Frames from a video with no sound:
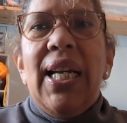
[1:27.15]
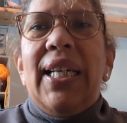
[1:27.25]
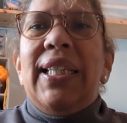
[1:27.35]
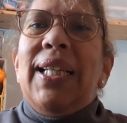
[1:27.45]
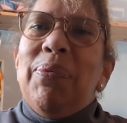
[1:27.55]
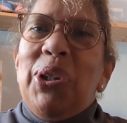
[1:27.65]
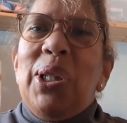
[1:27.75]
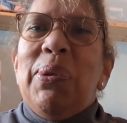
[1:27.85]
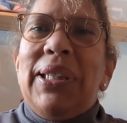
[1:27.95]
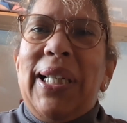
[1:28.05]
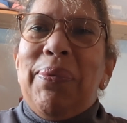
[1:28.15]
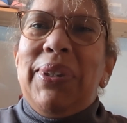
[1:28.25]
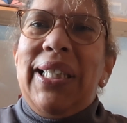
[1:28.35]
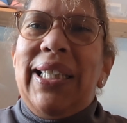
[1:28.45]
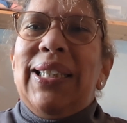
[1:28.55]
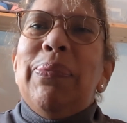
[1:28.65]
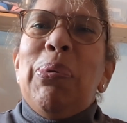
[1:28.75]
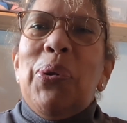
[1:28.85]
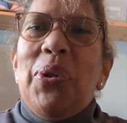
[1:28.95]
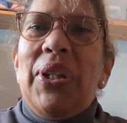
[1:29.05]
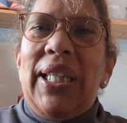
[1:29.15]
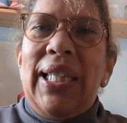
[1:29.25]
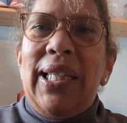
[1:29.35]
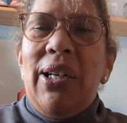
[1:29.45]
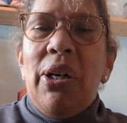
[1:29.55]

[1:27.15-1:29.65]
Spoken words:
and then I'm going to adapt it to put the